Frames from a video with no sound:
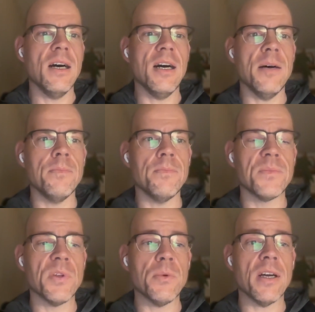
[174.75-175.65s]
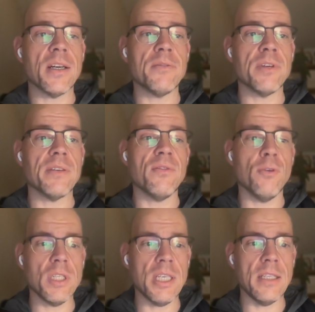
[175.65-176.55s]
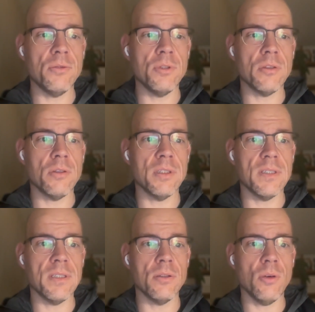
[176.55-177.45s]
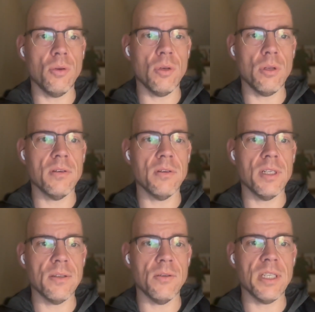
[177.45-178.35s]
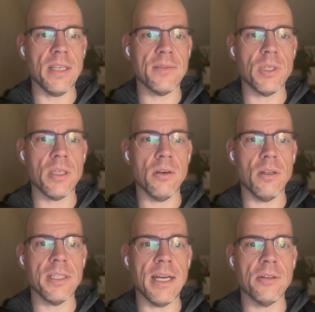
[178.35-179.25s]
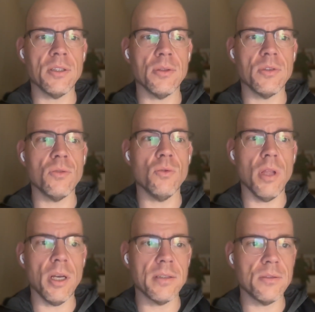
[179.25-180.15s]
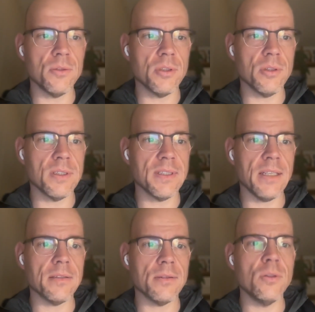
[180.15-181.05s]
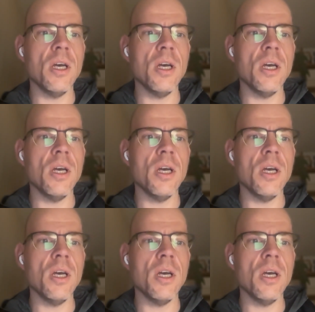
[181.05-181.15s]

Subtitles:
We are covering 48 unicorns in total, so let's go. Yes, we are calling out those who lost unicorn status too.